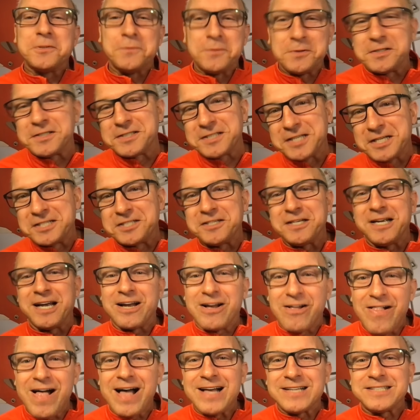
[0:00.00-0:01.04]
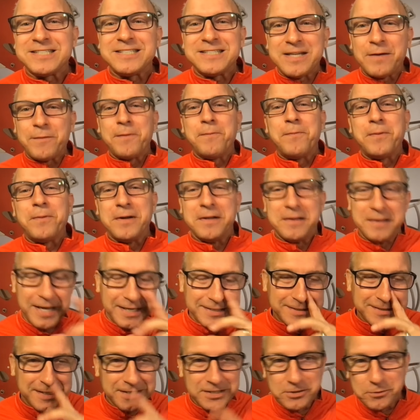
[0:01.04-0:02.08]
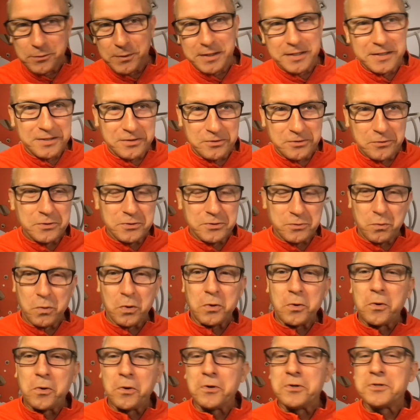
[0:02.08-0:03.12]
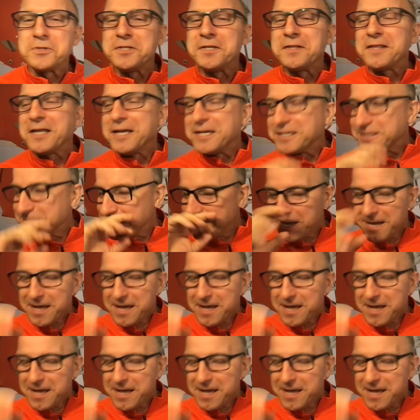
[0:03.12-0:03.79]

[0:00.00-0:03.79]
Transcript: It was essentially a closet that we put a desk in so he could do his work orders and things.